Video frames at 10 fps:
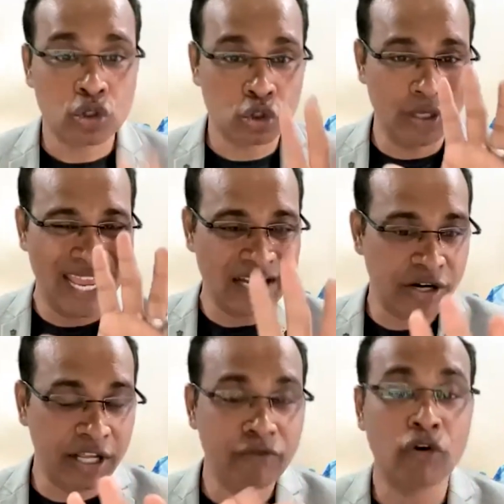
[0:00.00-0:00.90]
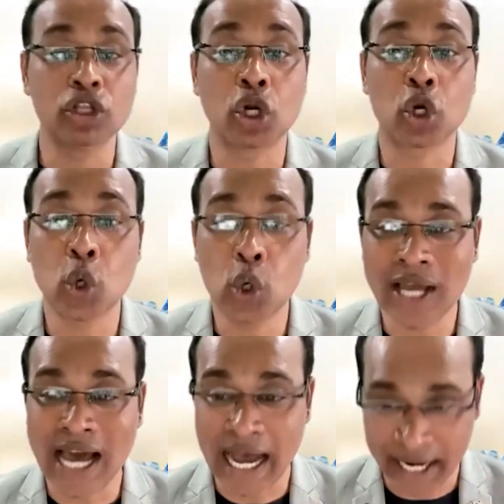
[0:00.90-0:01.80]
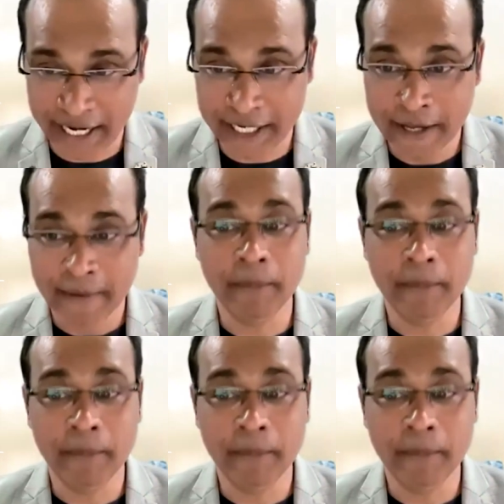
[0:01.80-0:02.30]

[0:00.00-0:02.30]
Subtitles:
to get ready for the road ahead,